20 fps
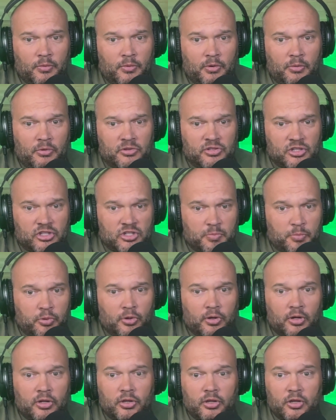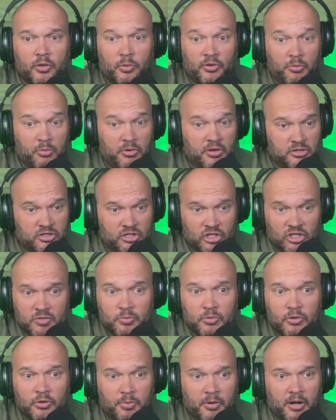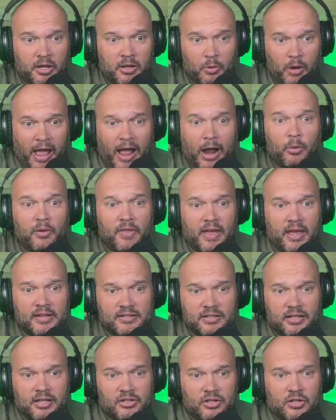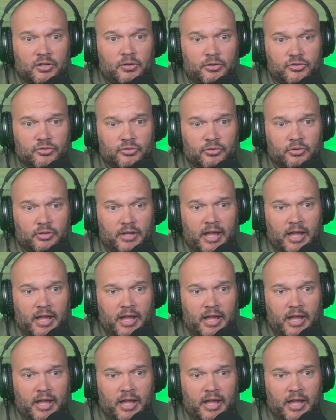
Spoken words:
Was the support good? Was it a smooth? How were they as a cultural?